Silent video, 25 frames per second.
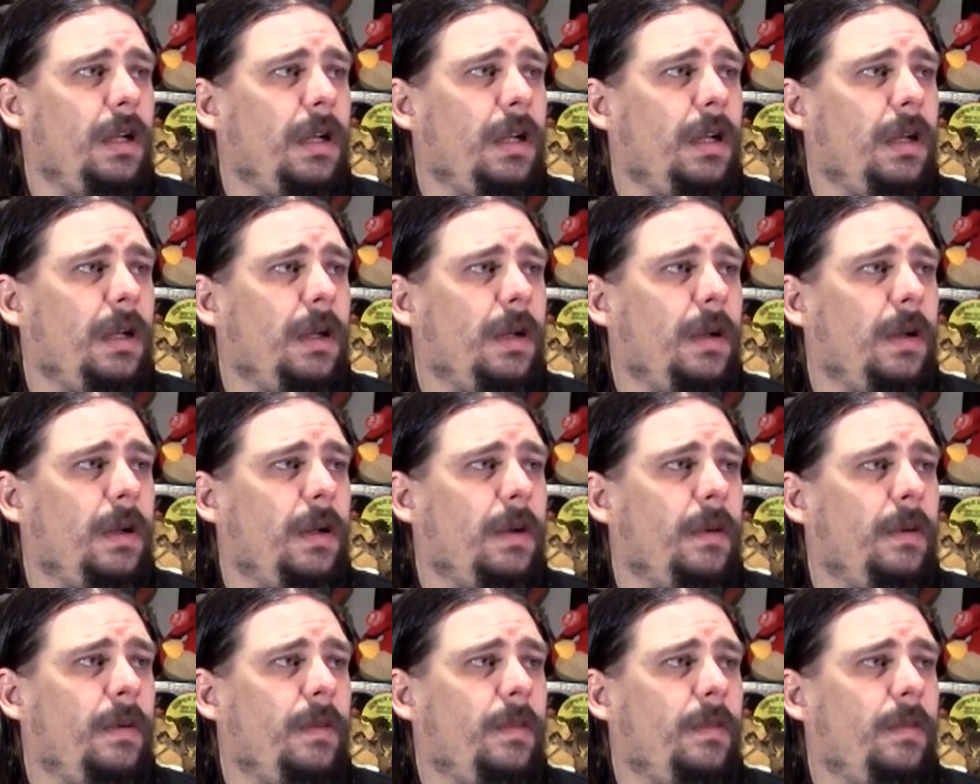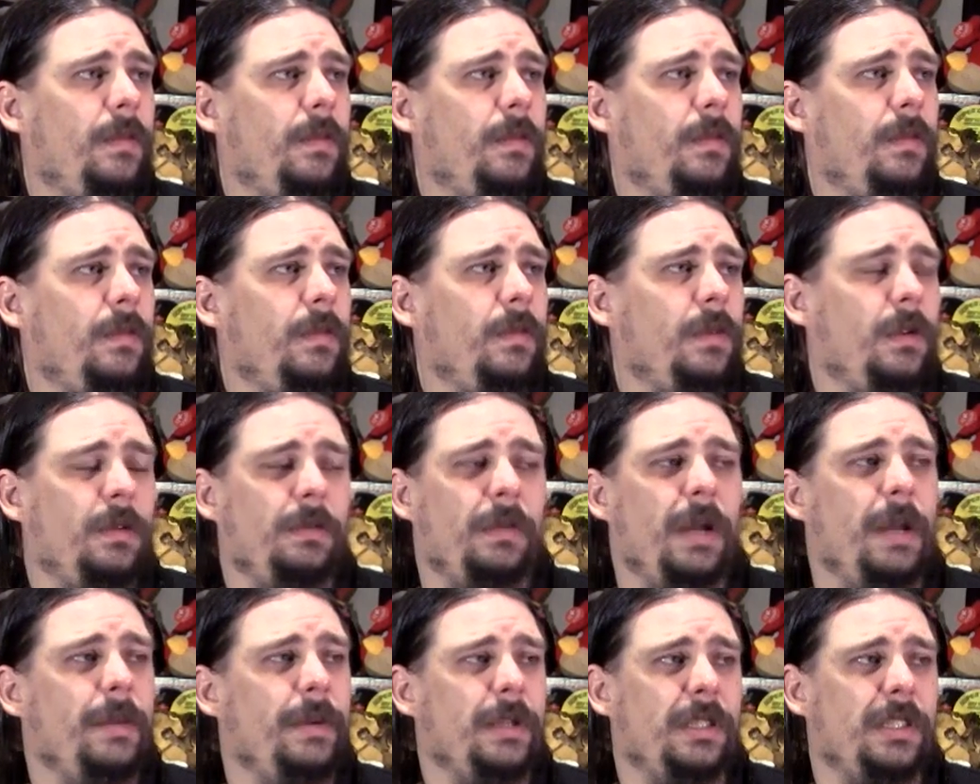Um, or
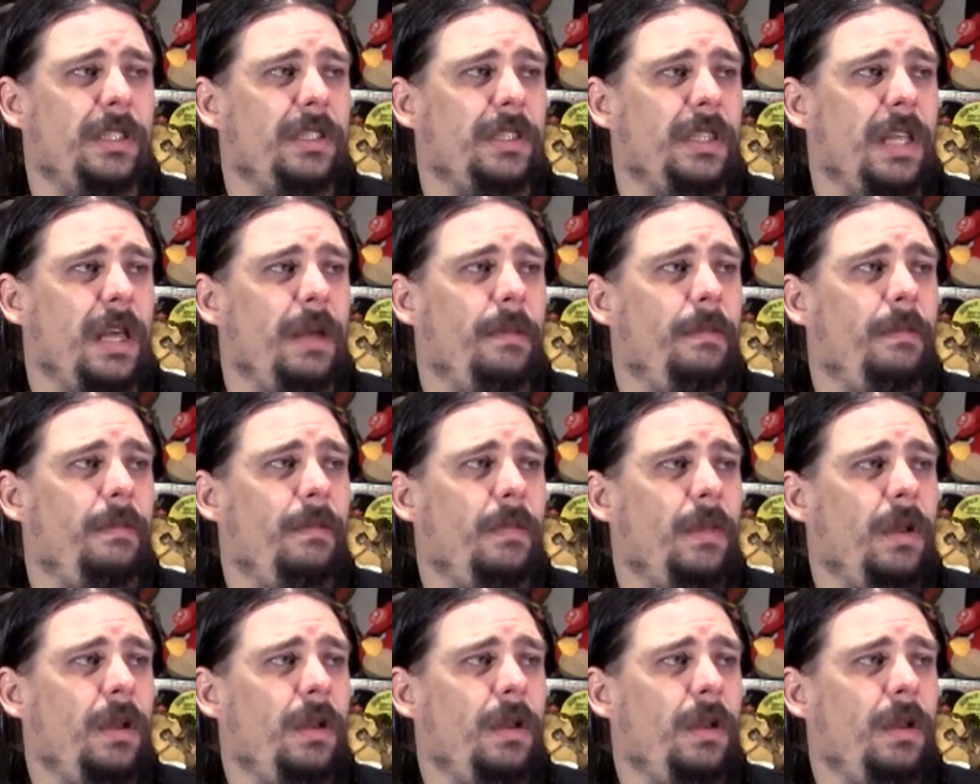maybe it's just them.